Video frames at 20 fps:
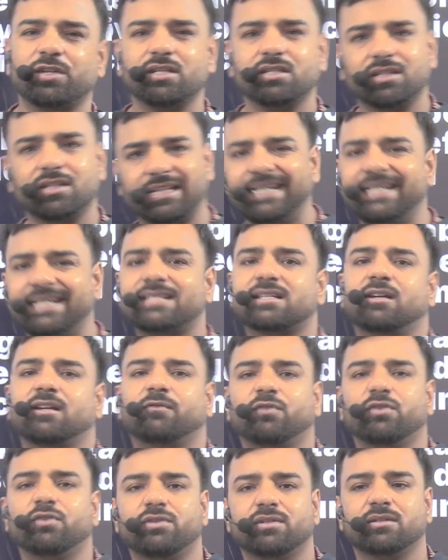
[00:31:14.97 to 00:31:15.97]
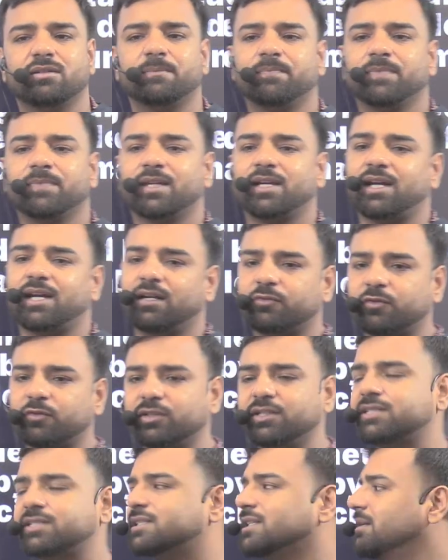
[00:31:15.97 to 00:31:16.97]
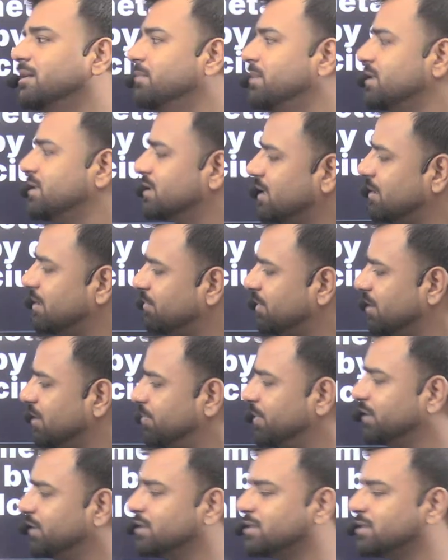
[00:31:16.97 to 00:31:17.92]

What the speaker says: creates confusion, and for the same reason I'm keeping this